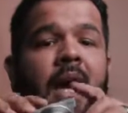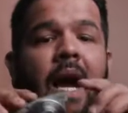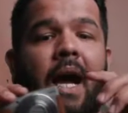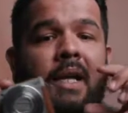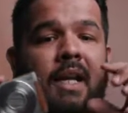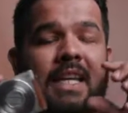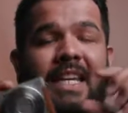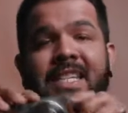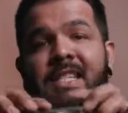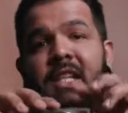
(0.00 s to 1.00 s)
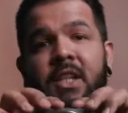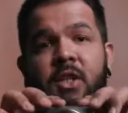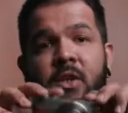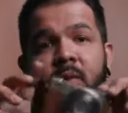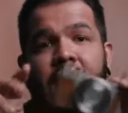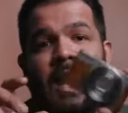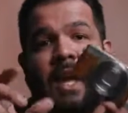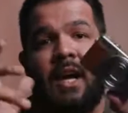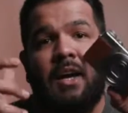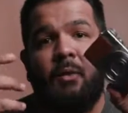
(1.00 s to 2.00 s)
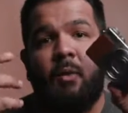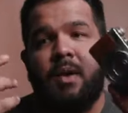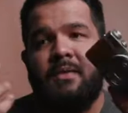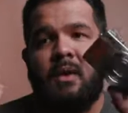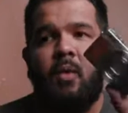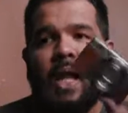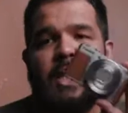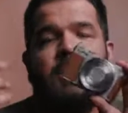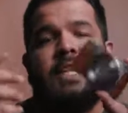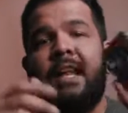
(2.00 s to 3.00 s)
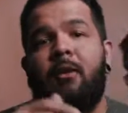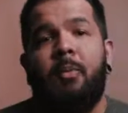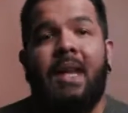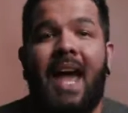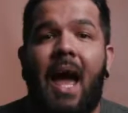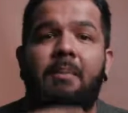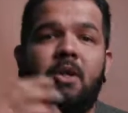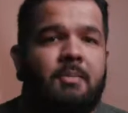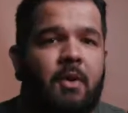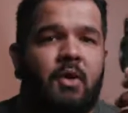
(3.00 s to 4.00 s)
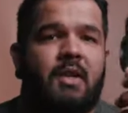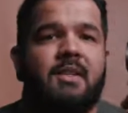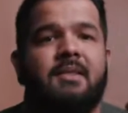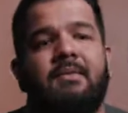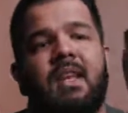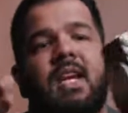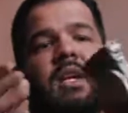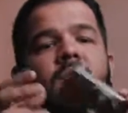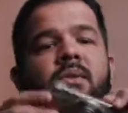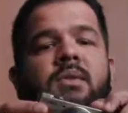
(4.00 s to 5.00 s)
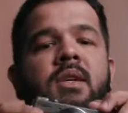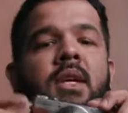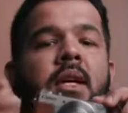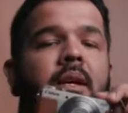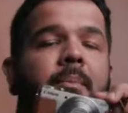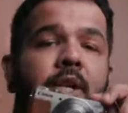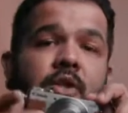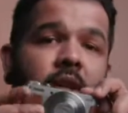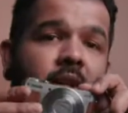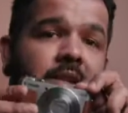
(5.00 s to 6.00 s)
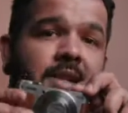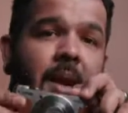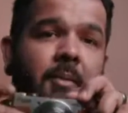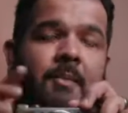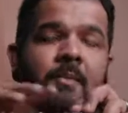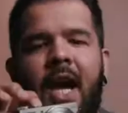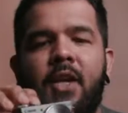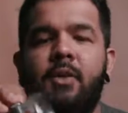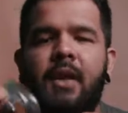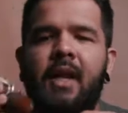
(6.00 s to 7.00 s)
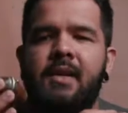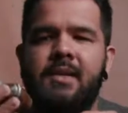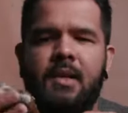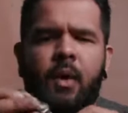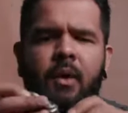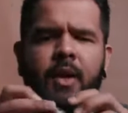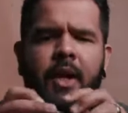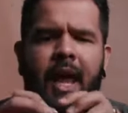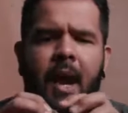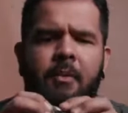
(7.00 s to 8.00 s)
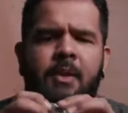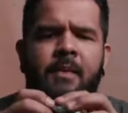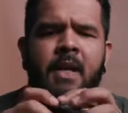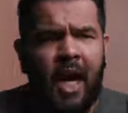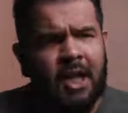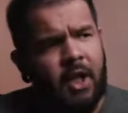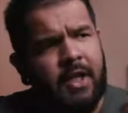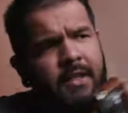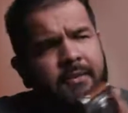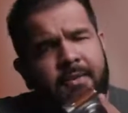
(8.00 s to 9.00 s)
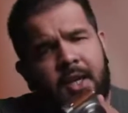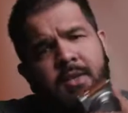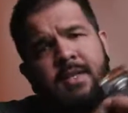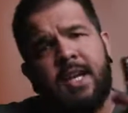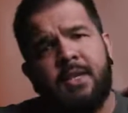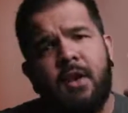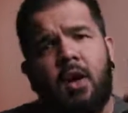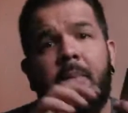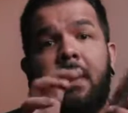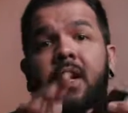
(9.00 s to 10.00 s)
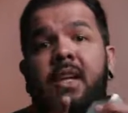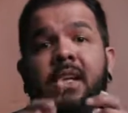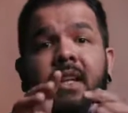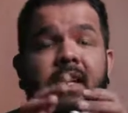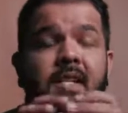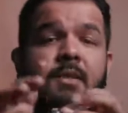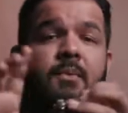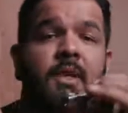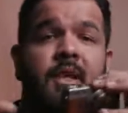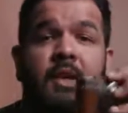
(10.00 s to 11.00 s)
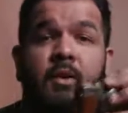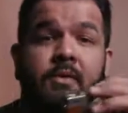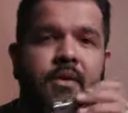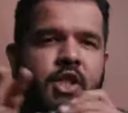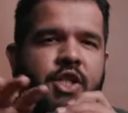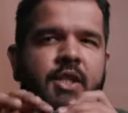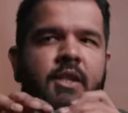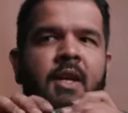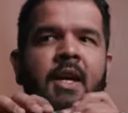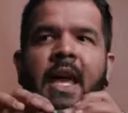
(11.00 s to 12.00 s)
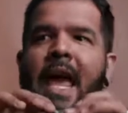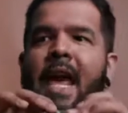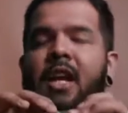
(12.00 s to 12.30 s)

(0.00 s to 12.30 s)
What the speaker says: I can easily do that with a quality that I'll be happy to put on these videos by shooting on this camera. I do think it's still a great camera. A lot of the videos that I saw comparing this with the newer version had